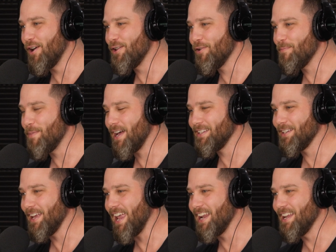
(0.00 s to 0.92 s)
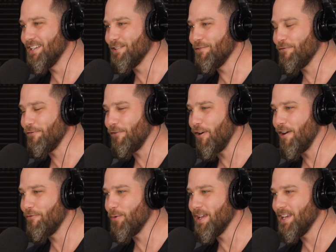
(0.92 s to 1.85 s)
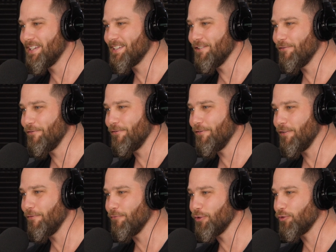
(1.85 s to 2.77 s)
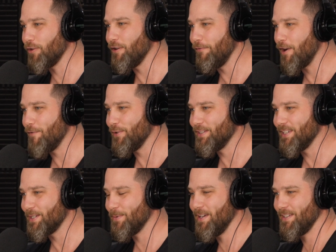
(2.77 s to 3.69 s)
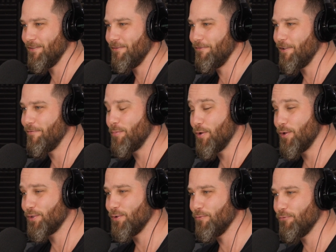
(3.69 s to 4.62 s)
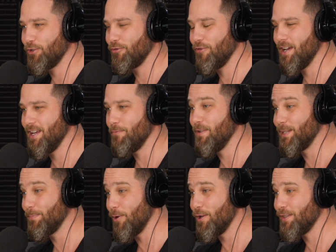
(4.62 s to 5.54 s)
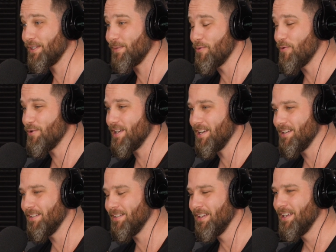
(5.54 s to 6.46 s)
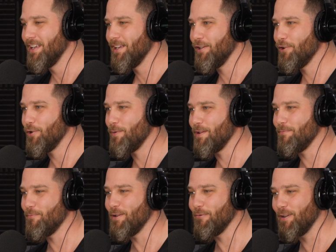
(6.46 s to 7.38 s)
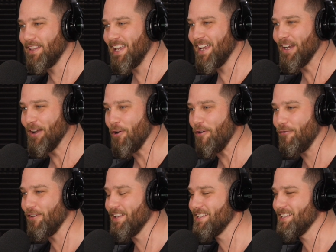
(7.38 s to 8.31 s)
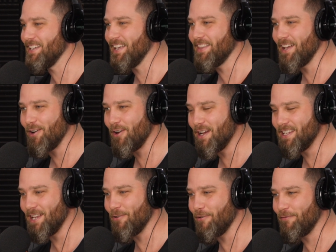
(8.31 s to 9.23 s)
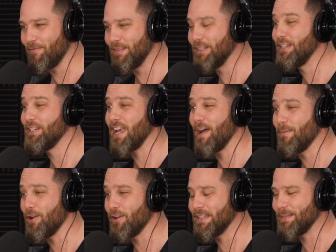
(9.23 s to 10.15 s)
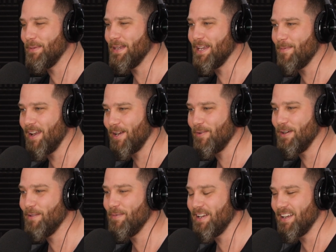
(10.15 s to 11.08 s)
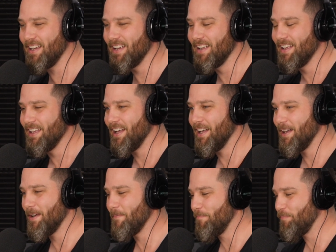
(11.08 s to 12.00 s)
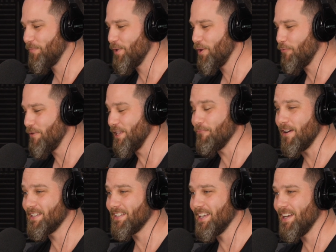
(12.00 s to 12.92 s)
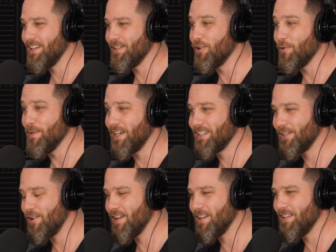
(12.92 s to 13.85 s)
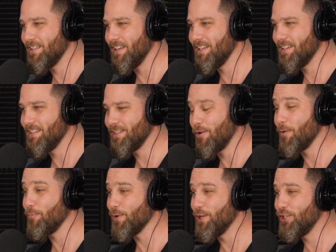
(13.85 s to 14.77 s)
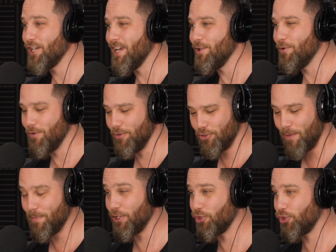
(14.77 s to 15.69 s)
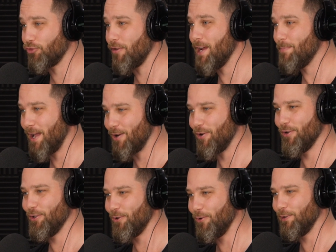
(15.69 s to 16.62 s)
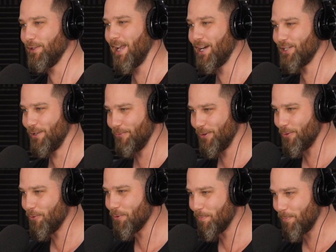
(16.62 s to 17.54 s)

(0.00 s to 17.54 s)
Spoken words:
you're about to head into 5 weeks of retreat, or 5 or 6 weeks of personal retreat. And we spoke this morning, and, we really hit it off, and the idea of coming on and speaking about equanimity, really resonated and got me excited. And so I appreciate you jumping straight back on a call to actually record the